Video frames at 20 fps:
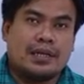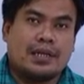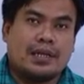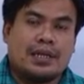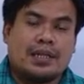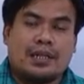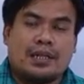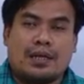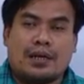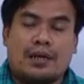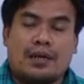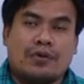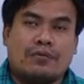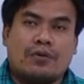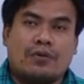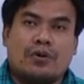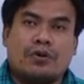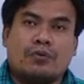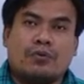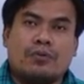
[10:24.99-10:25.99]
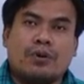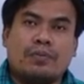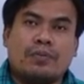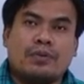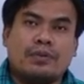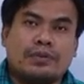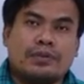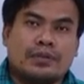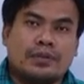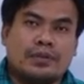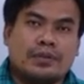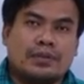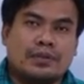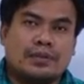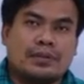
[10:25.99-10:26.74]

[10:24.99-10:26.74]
a lot of automobiles.